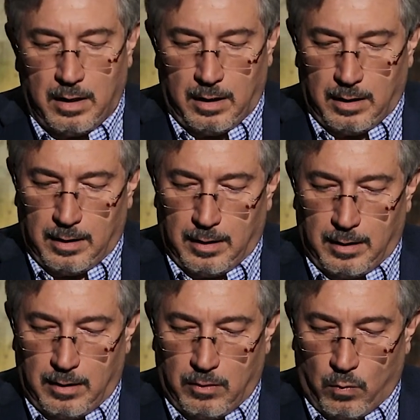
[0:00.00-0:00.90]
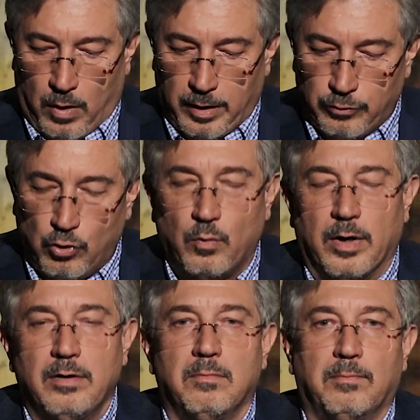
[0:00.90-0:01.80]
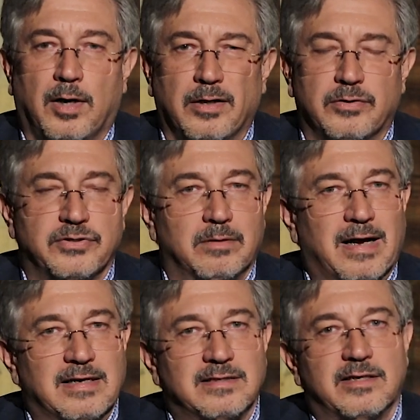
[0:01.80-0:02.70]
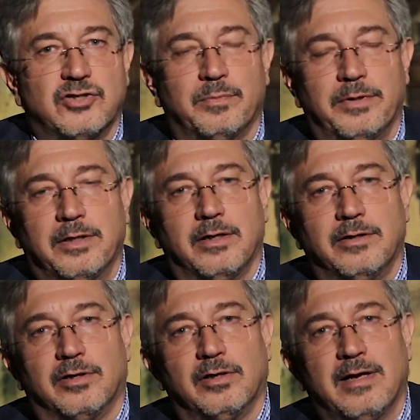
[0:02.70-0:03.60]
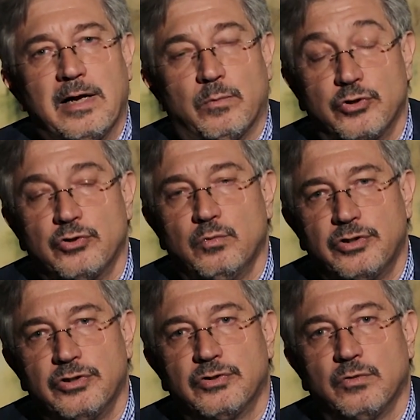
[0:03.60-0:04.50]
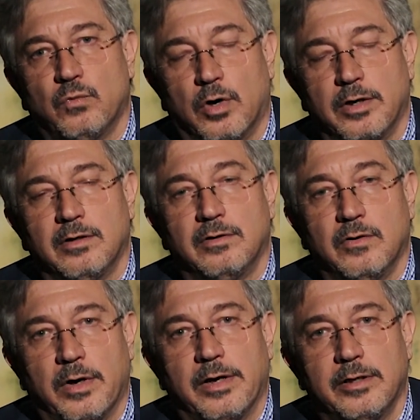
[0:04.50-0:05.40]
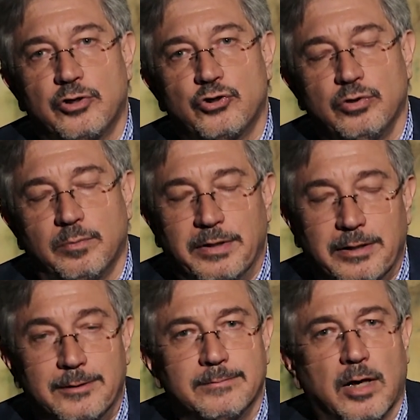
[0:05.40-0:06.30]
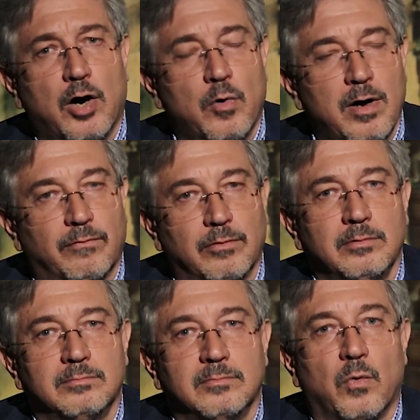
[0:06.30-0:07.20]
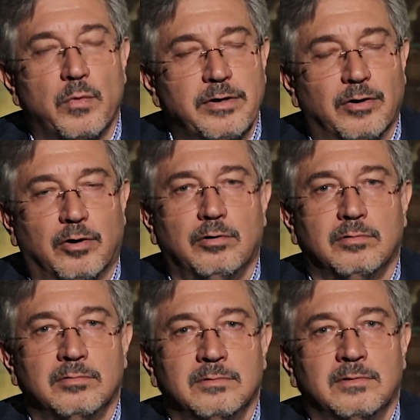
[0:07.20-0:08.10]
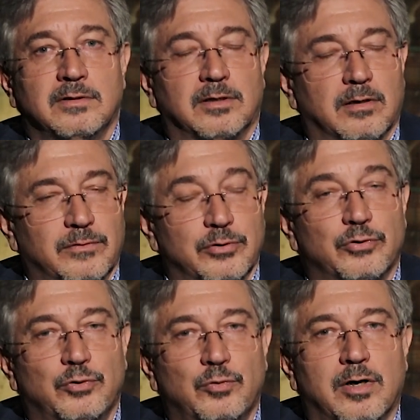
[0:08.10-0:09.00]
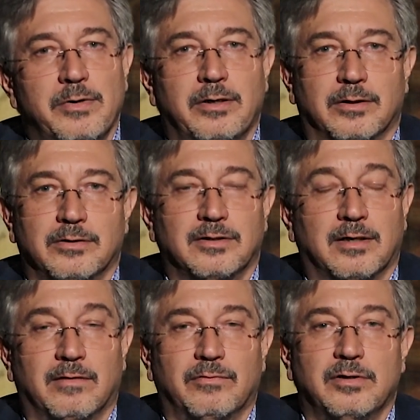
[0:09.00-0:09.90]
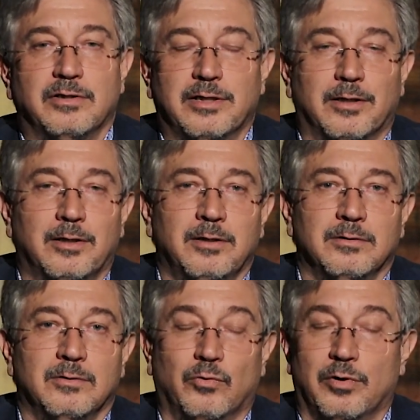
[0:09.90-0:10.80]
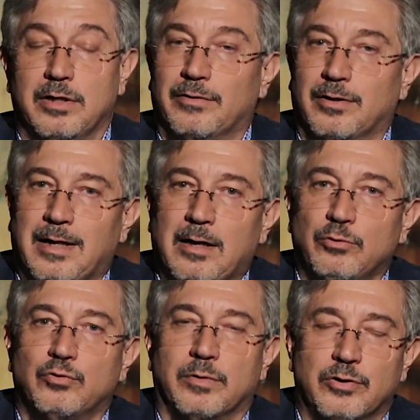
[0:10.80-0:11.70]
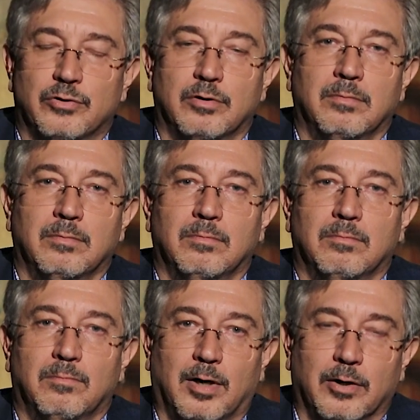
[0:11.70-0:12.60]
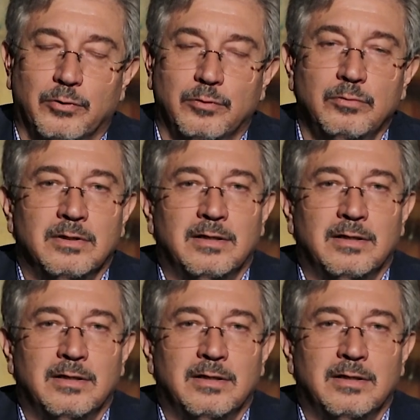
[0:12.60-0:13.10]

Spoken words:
while no one bothers them as they speak in their language, which is what the way it should be. However, we know that if there's two Armenians that ever dare or even allow to enter Baku,